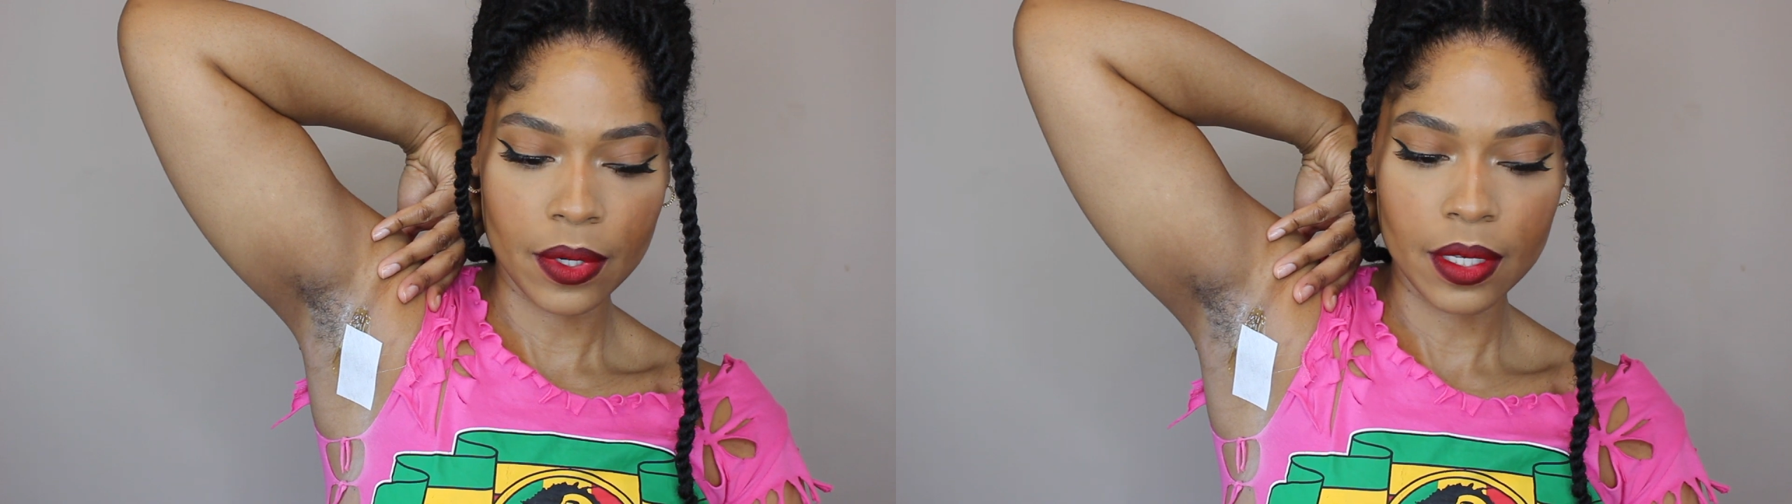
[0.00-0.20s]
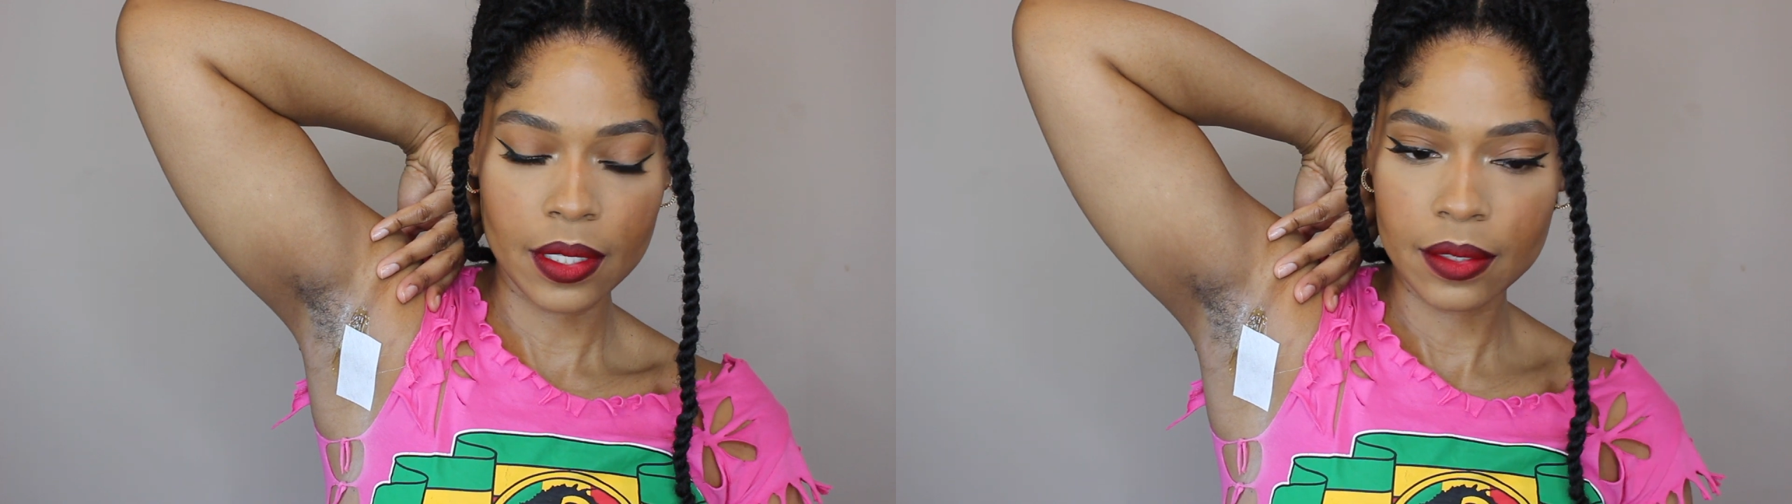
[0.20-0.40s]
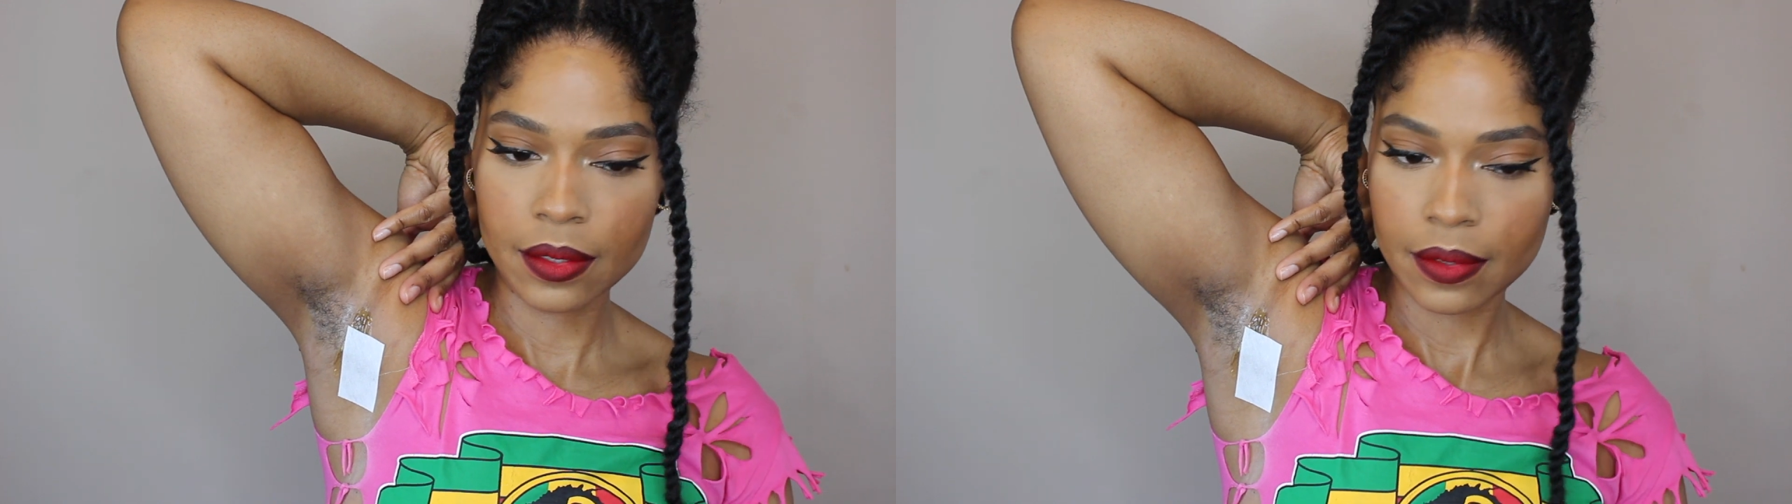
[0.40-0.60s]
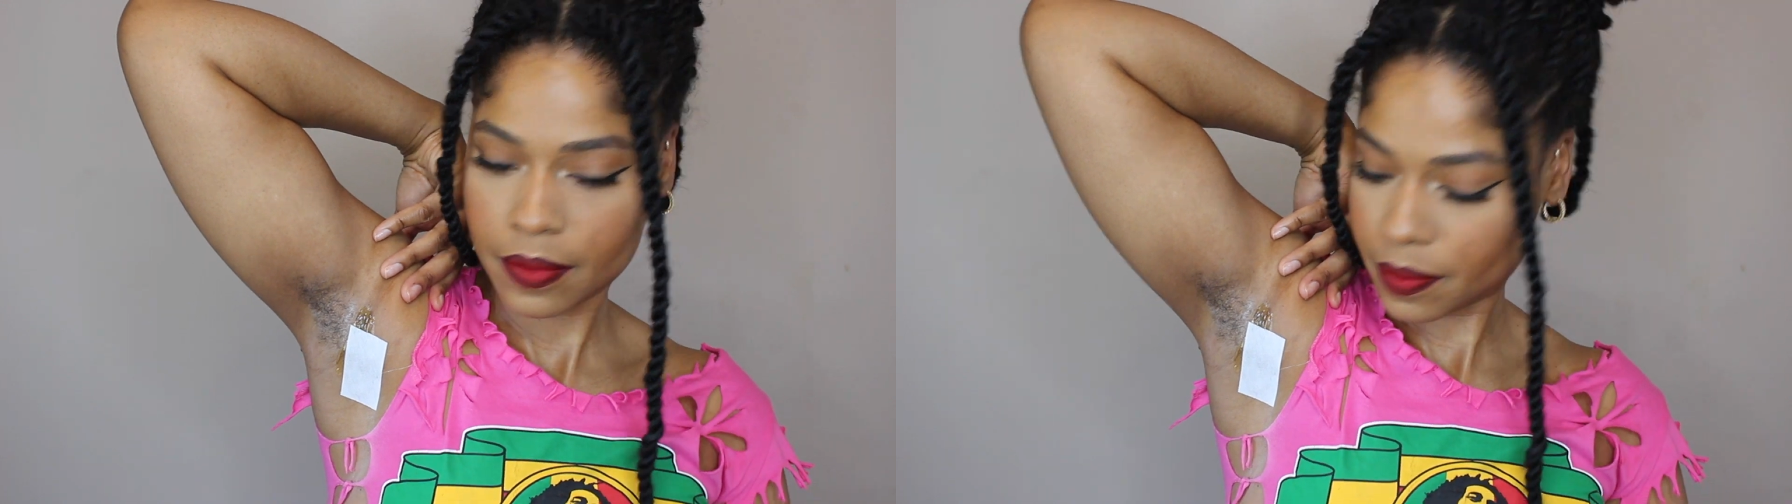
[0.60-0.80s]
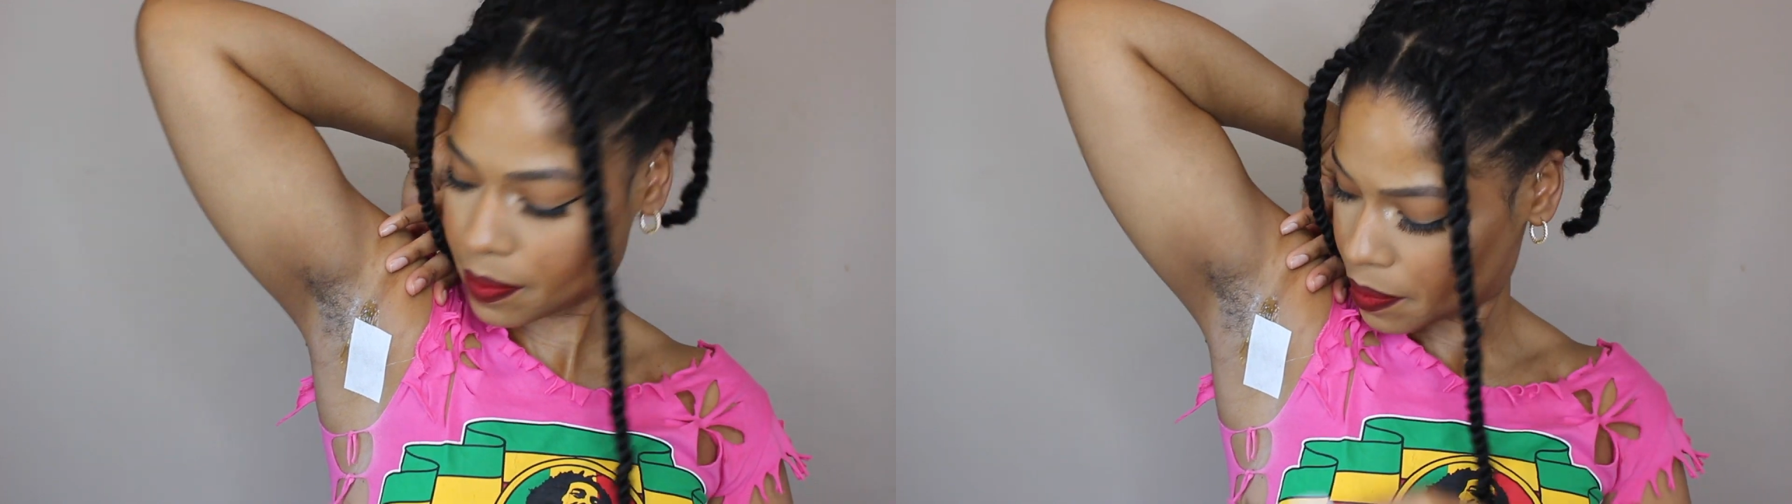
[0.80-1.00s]
on,
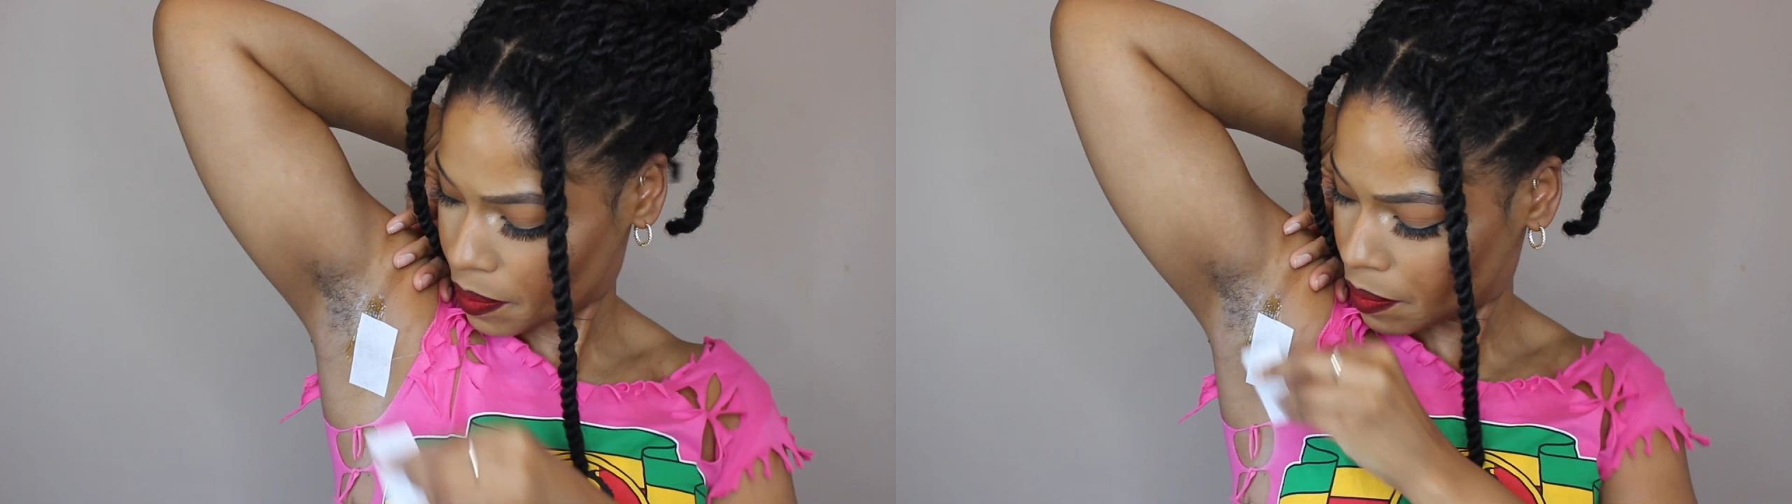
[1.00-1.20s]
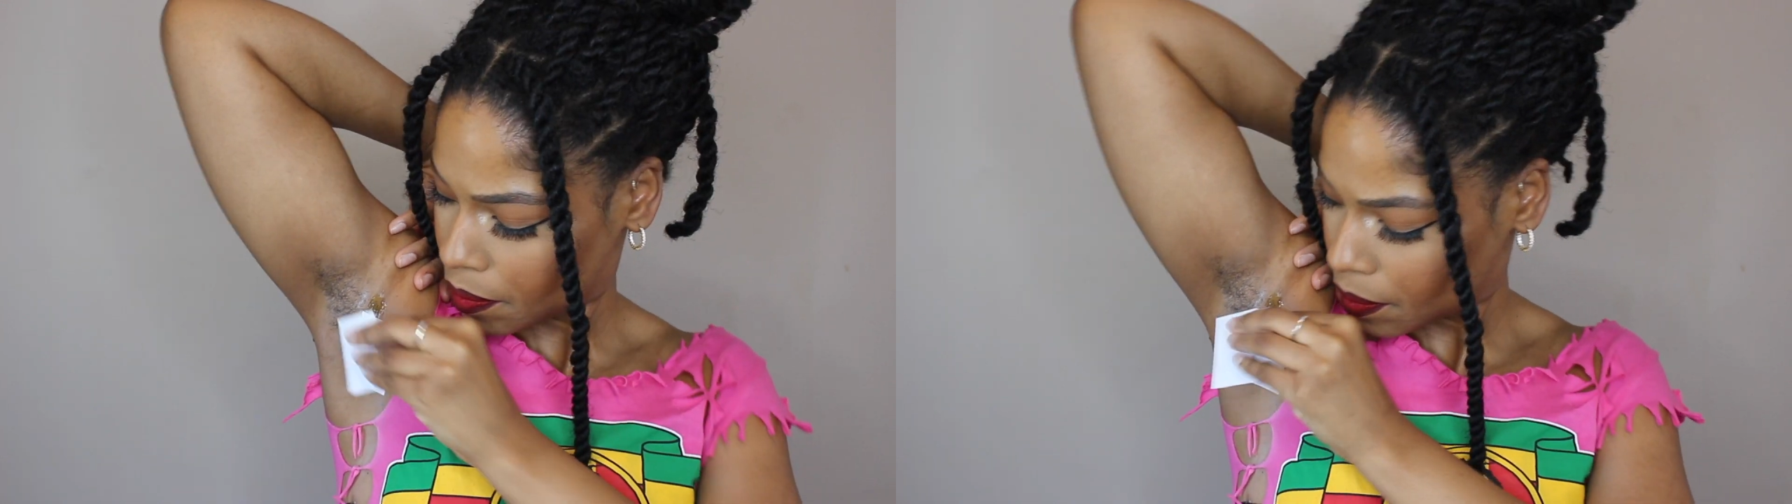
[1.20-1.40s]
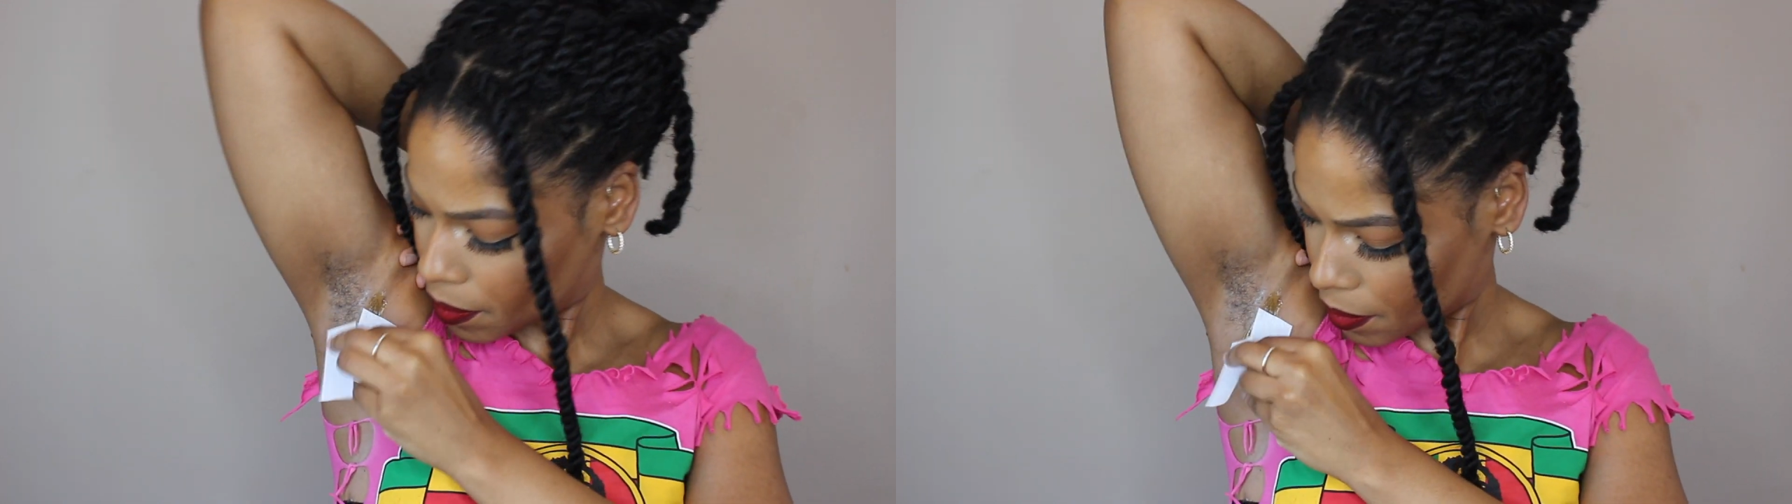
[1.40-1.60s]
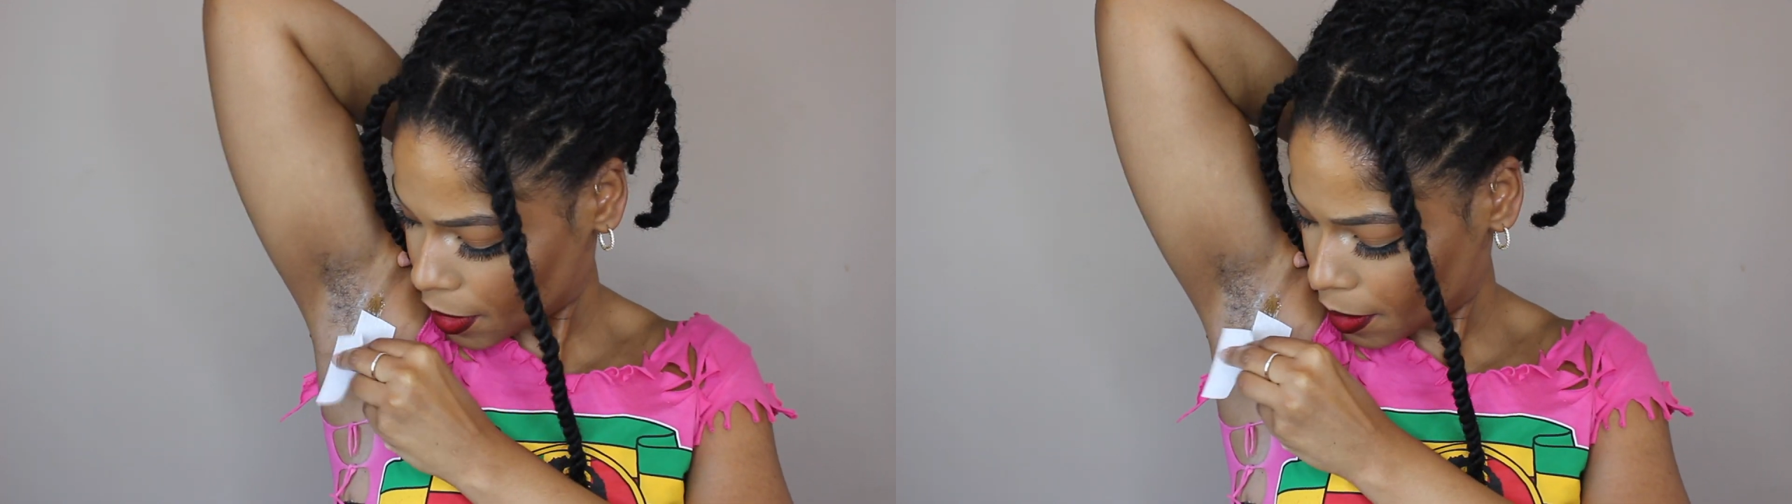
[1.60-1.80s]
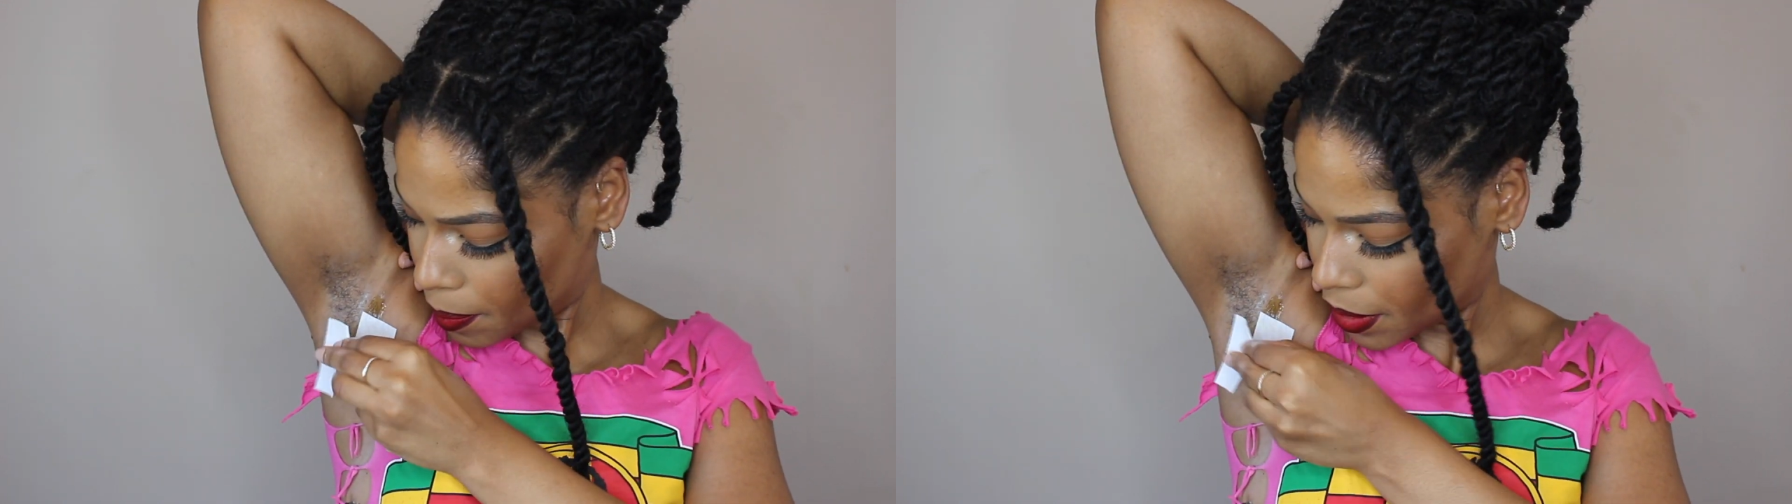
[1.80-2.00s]

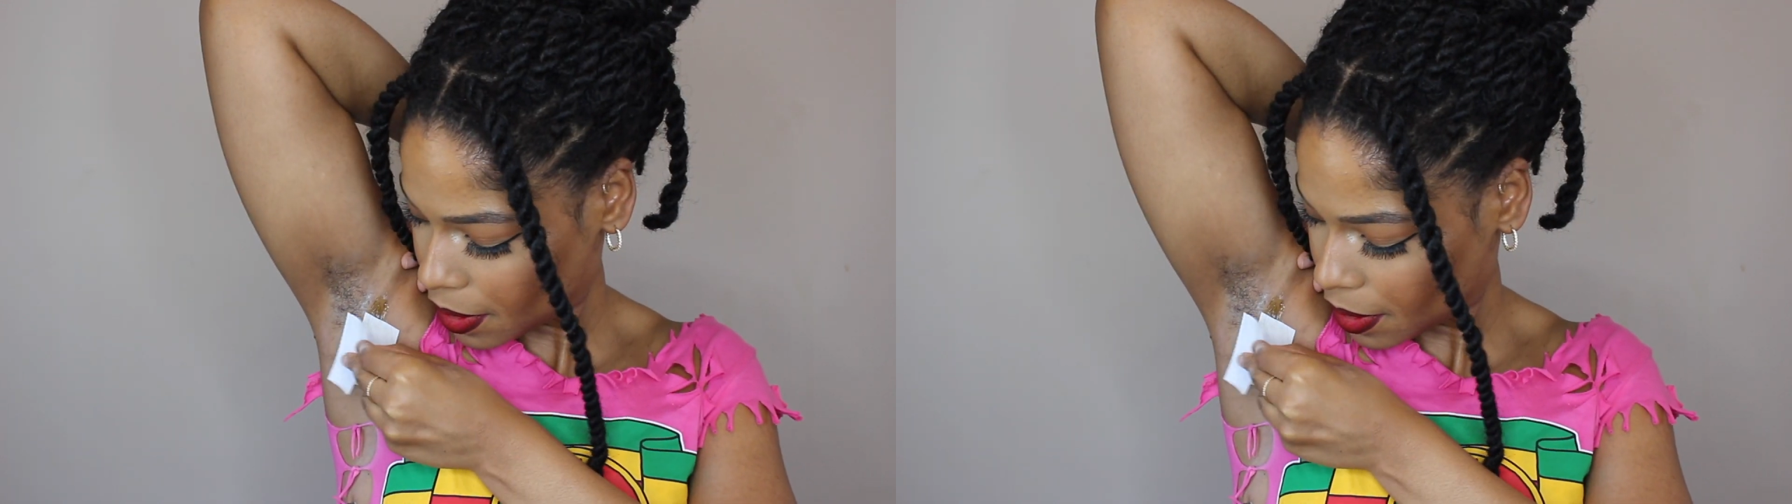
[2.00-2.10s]
and I put